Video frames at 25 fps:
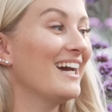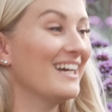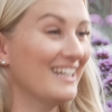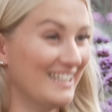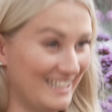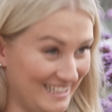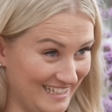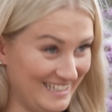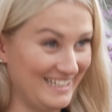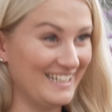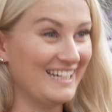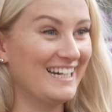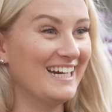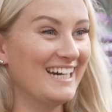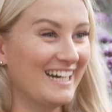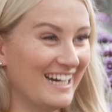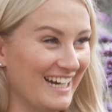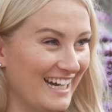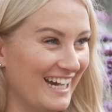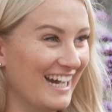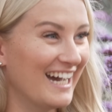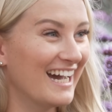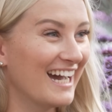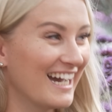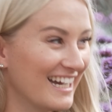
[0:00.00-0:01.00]
So there's a
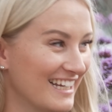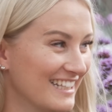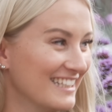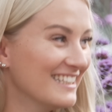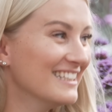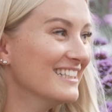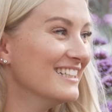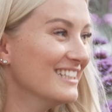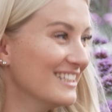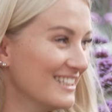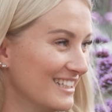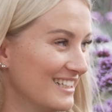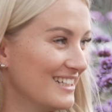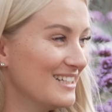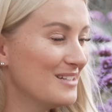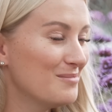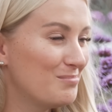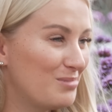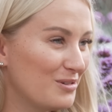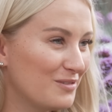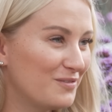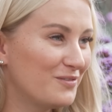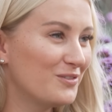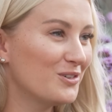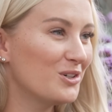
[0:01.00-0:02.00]
lot of cleaning,
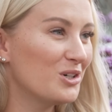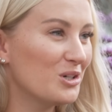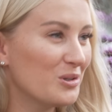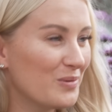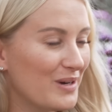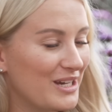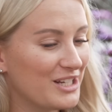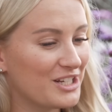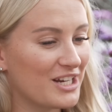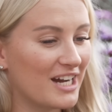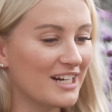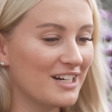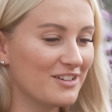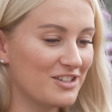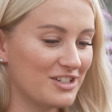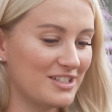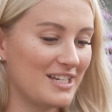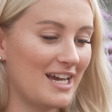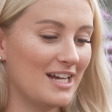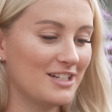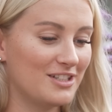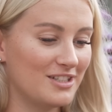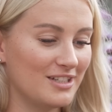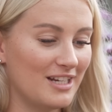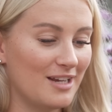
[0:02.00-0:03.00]
Before we kind of just
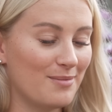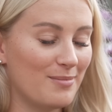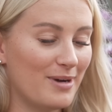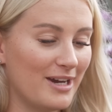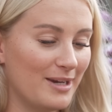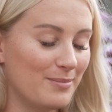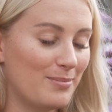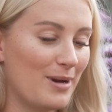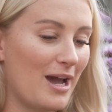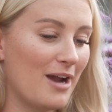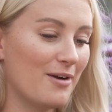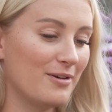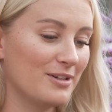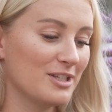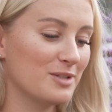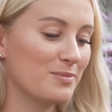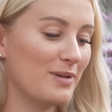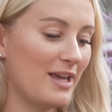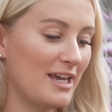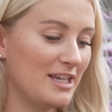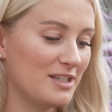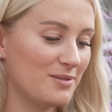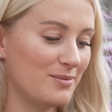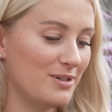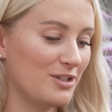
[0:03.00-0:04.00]
had, at my parents'
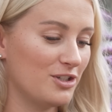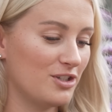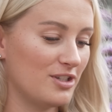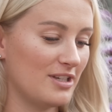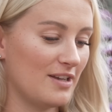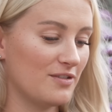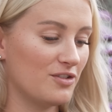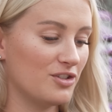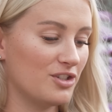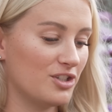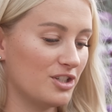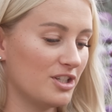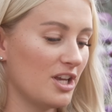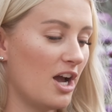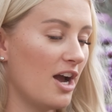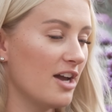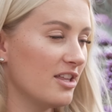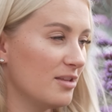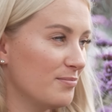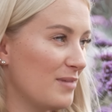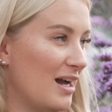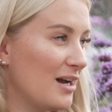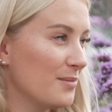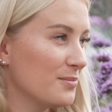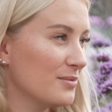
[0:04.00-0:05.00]
place, we used to just tie
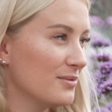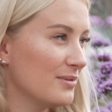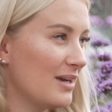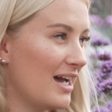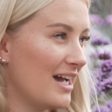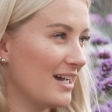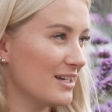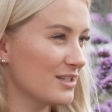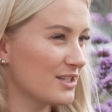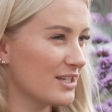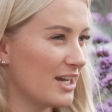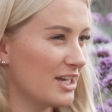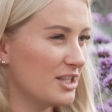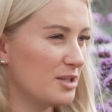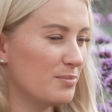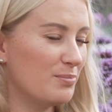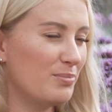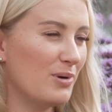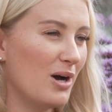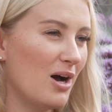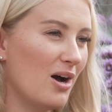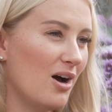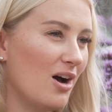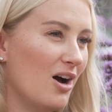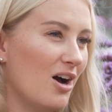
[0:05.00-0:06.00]
them up outside the
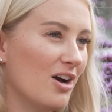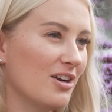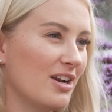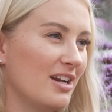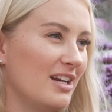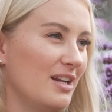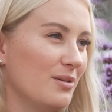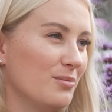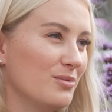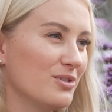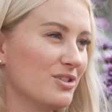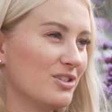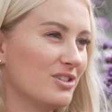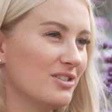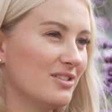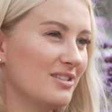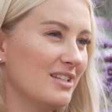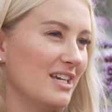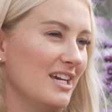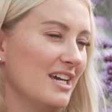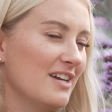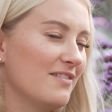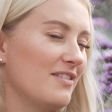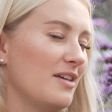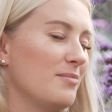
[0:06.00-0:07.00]
barn, and
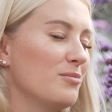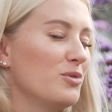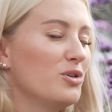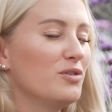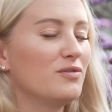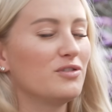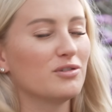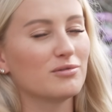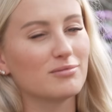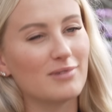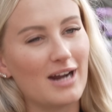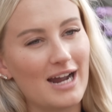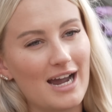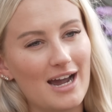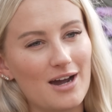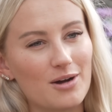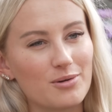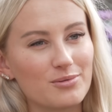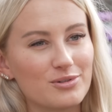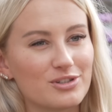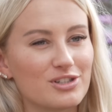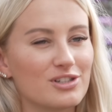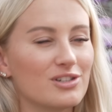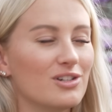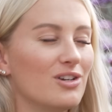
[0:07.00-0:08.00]
they moved
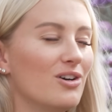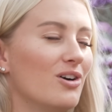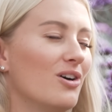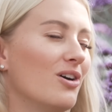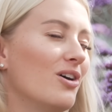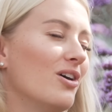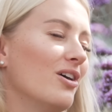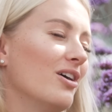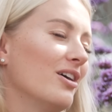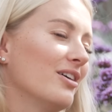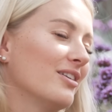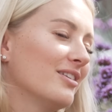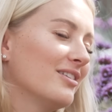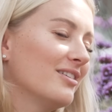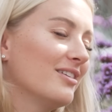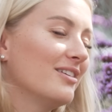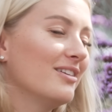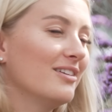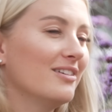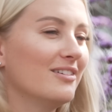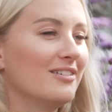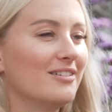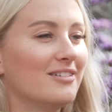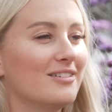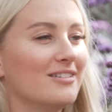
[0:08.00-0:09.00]
around a lot, and
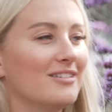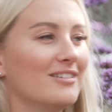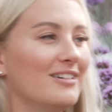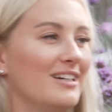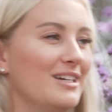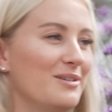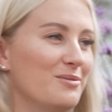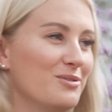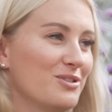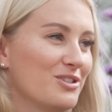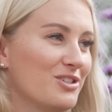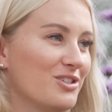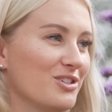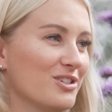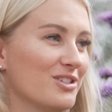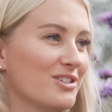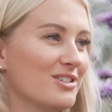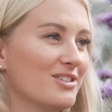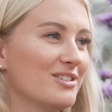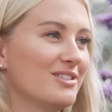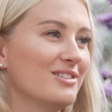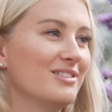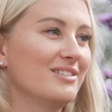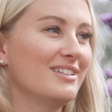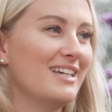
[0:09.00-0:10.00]
it was
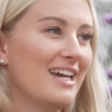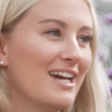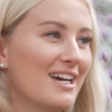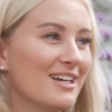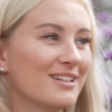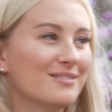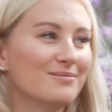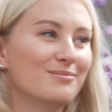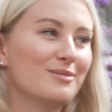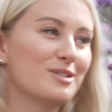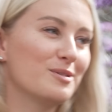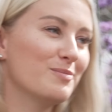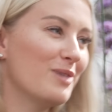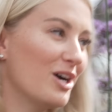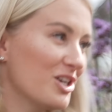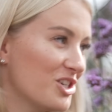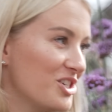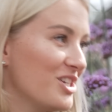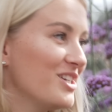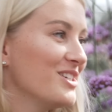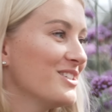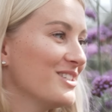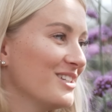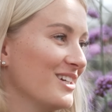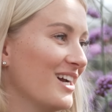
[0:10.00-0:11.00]
just, it's much
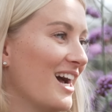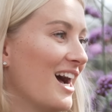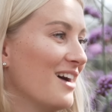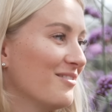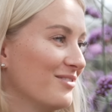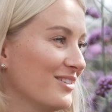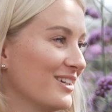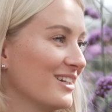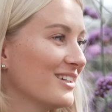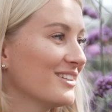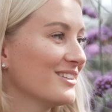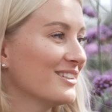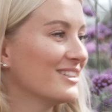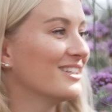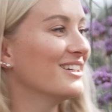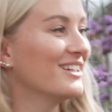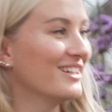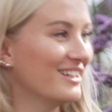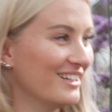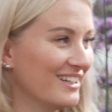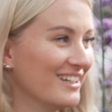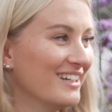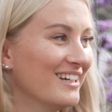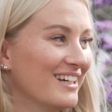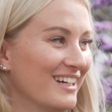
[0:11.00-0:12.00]
easier having. I
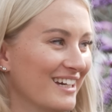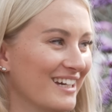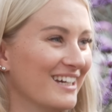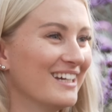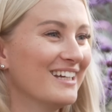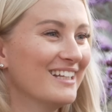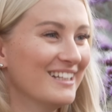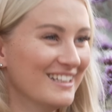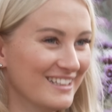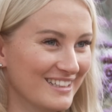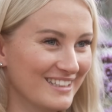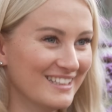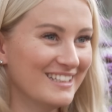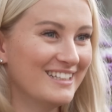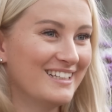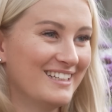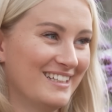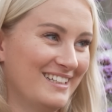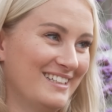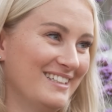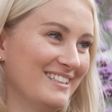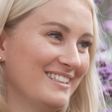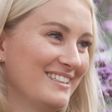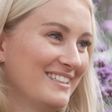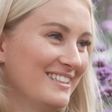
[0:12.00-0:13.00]
can
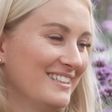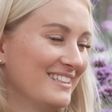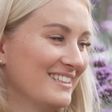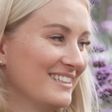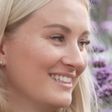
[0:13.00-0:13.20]
imagine.